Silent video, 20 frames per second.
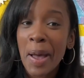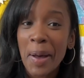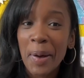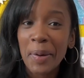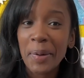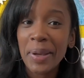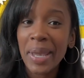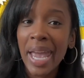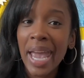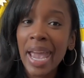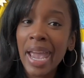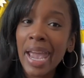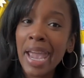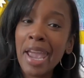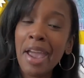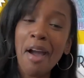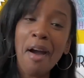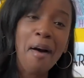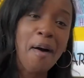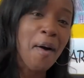
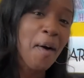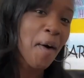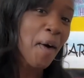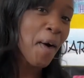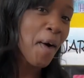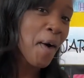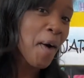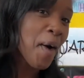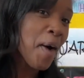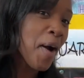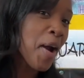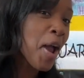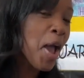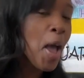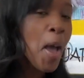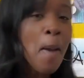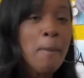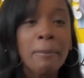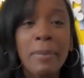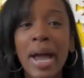Okay, are
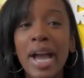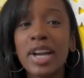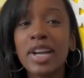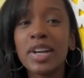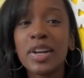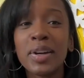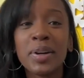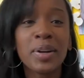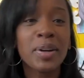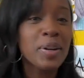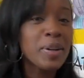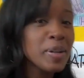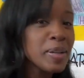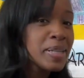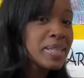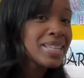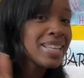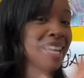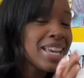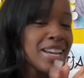my
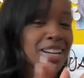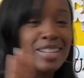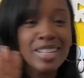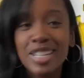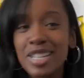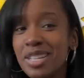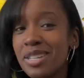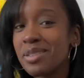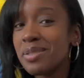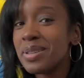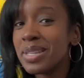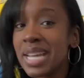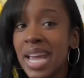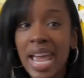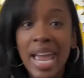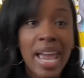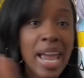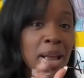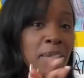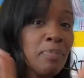girls here
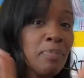today?